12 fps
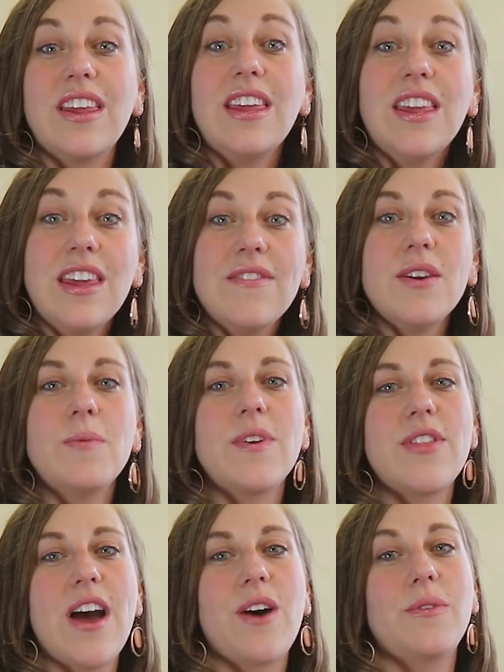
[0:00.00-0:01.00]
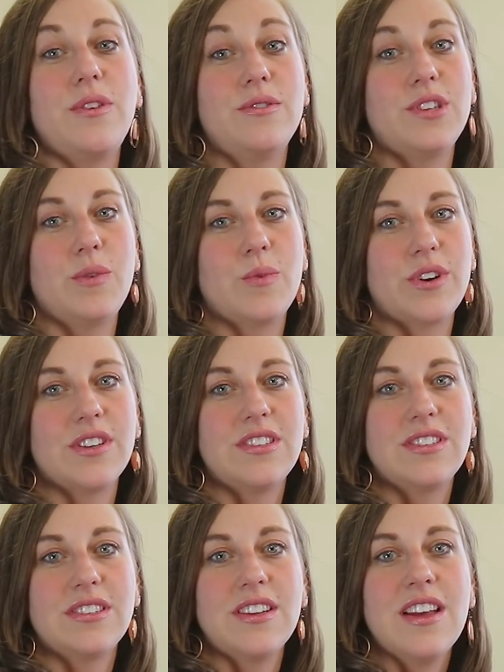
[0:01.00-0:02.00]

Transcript: even without using words.